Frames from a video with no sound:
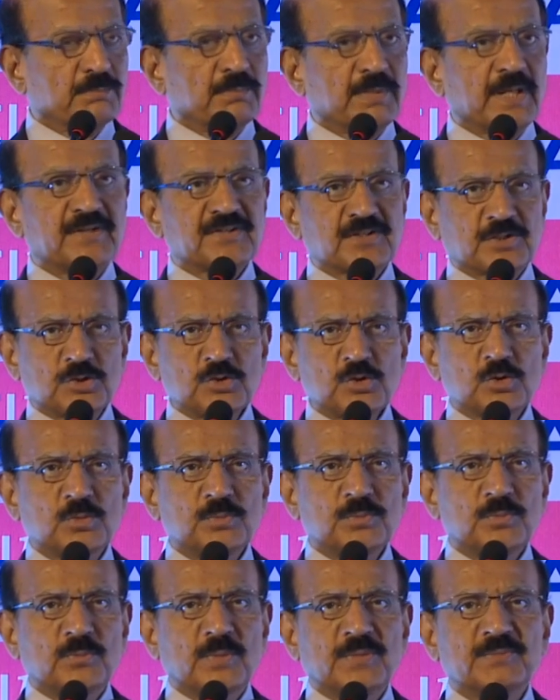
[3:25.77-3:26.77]
as a
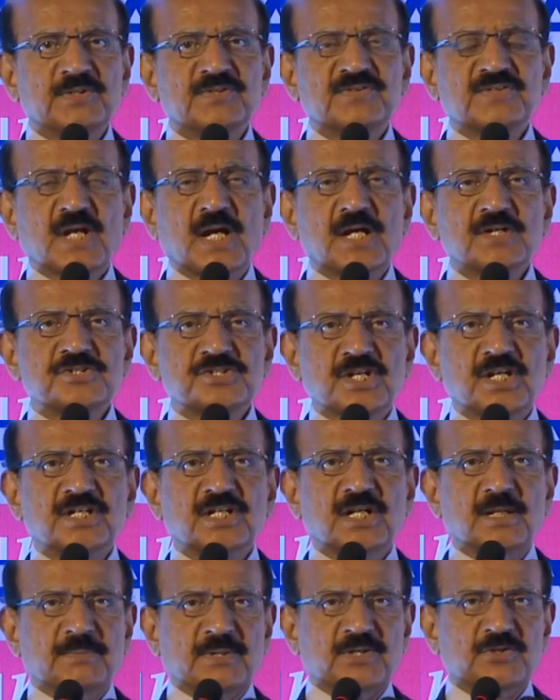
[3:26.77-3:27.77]
group, when we start
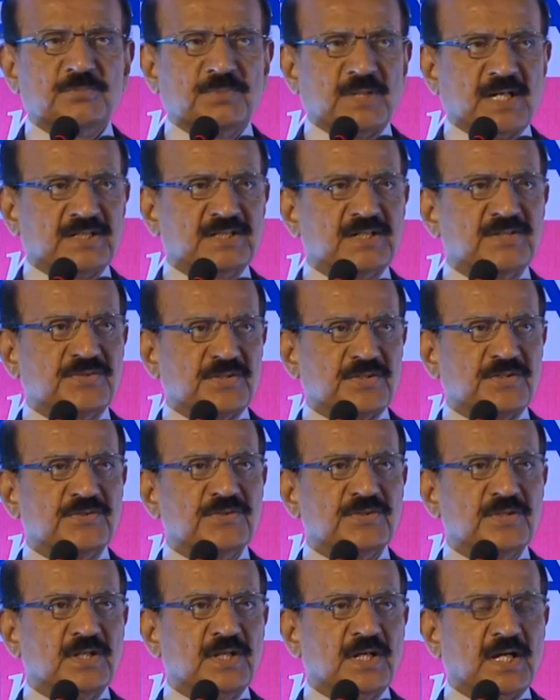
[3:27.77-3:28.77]
sharing our best
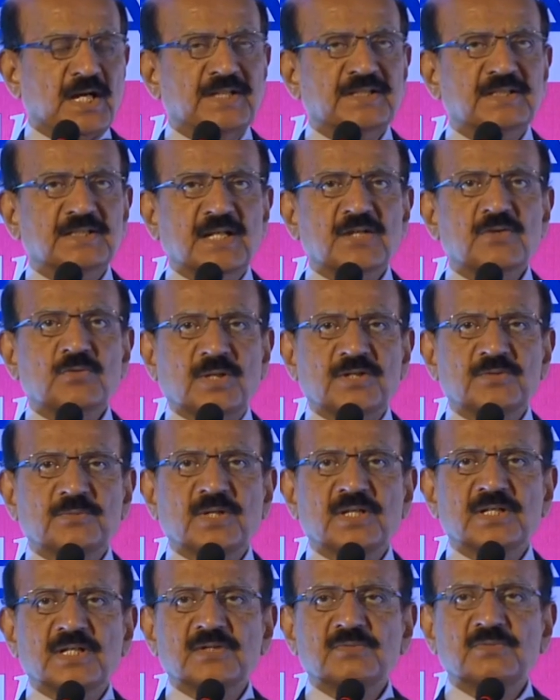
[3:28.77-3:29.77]
practices, I think that's one
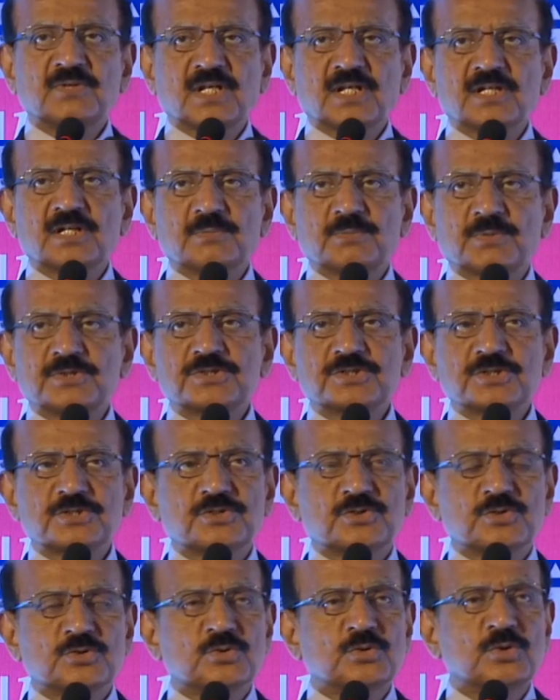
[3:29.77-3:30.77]
way that we are in a position
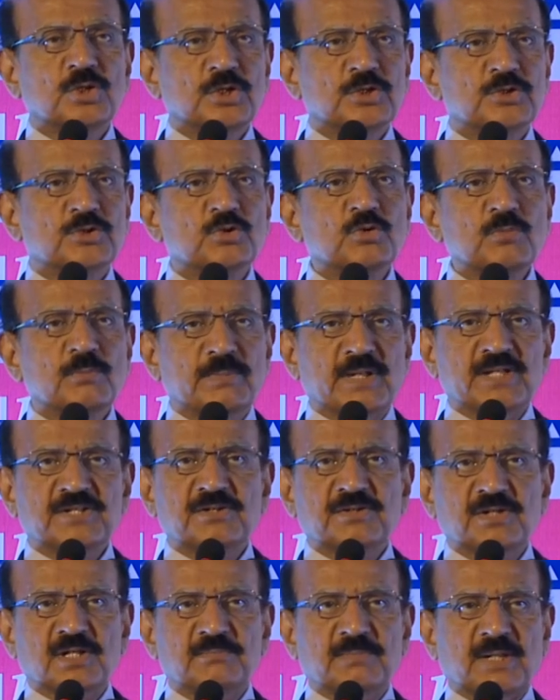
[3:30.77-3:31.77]
to do
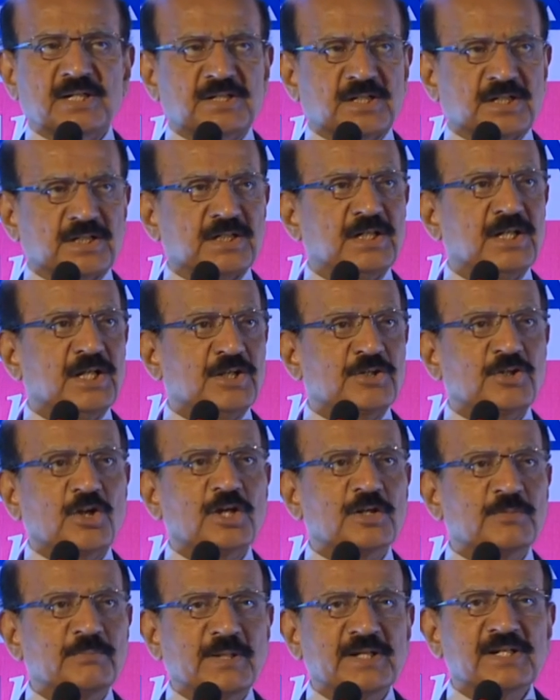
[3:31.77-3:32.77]
better and better,
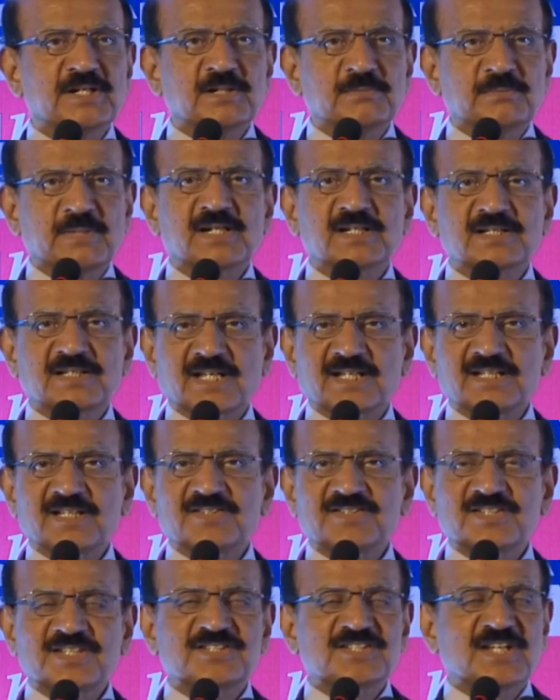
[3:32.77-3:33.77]
not better and better
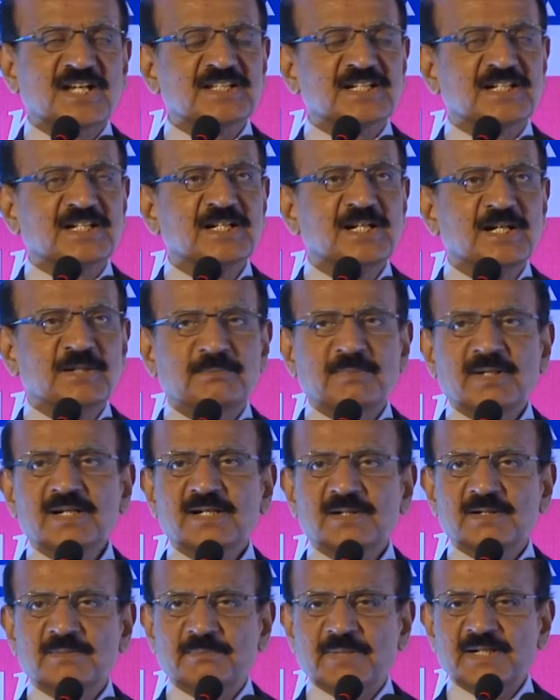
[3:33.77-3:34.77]
against each other,
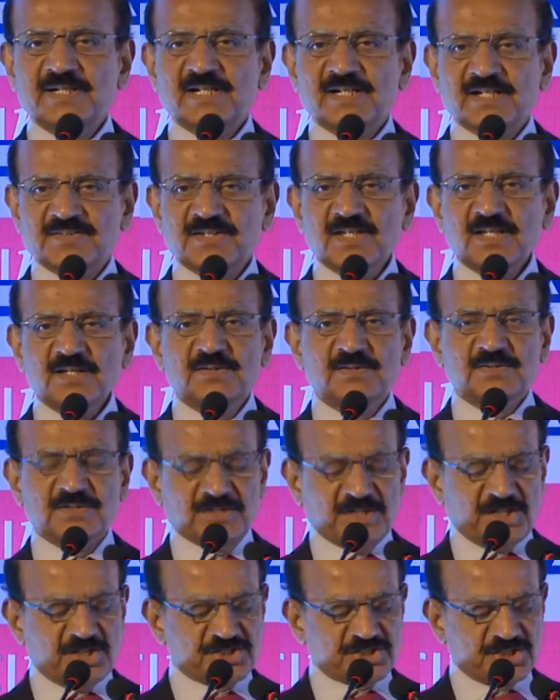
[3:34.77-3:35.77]
but better as a
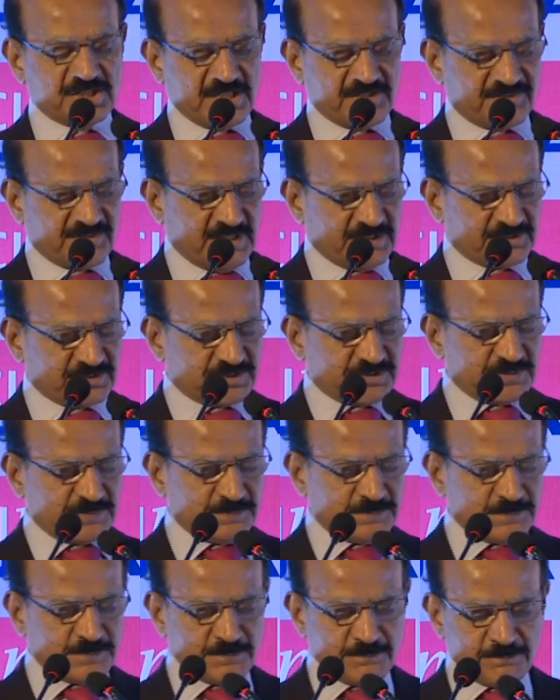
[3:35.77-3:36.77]
nation as such.
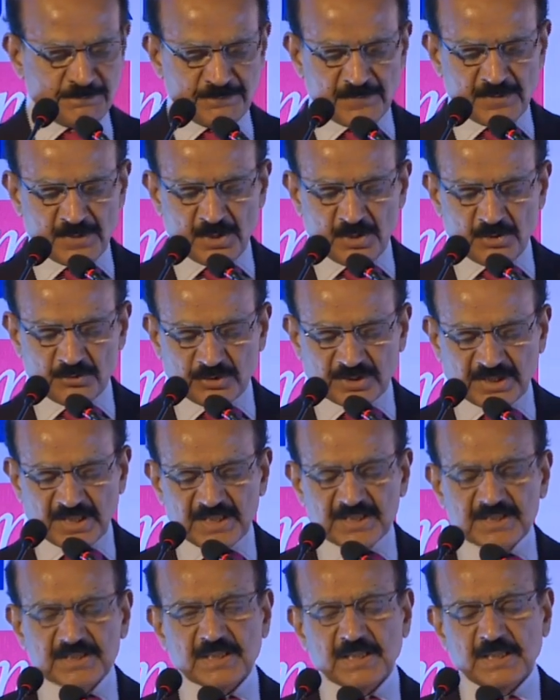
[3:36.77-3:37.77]
So
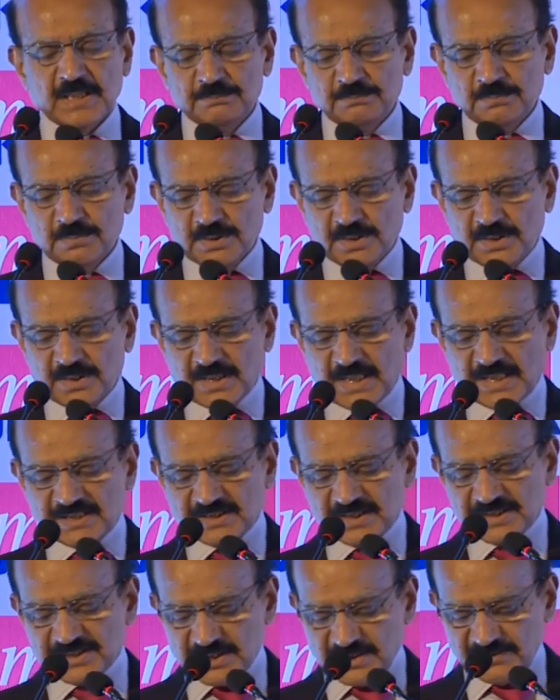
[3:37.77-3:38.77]
again,
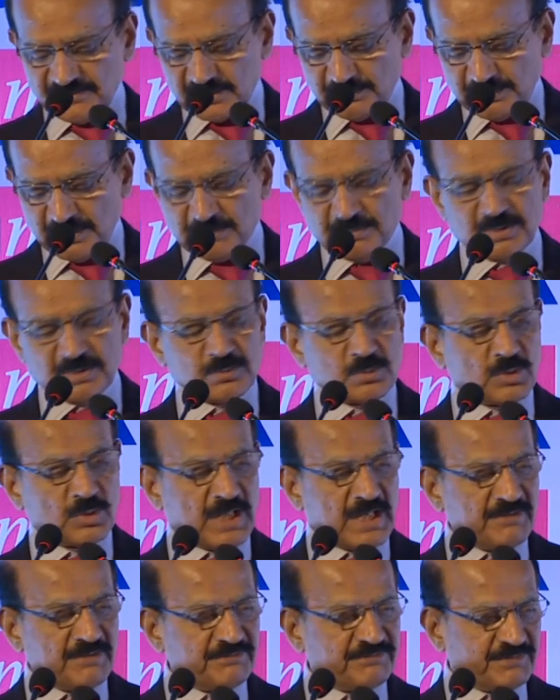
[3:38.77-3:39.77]
congratulations for the people who
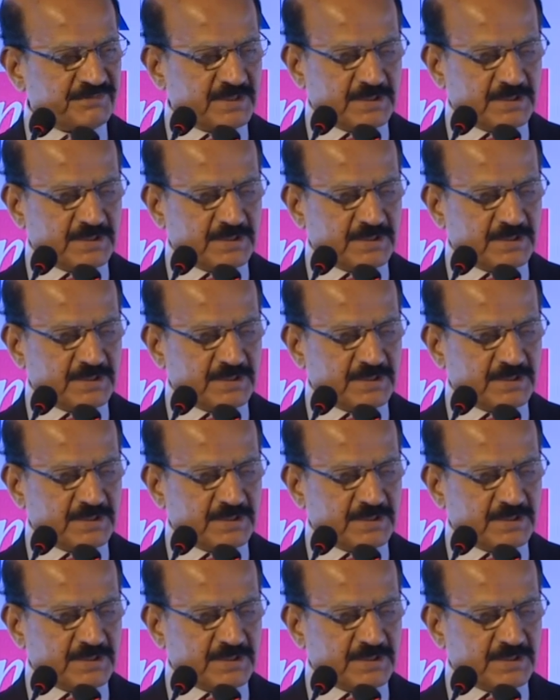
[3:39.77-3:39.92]
have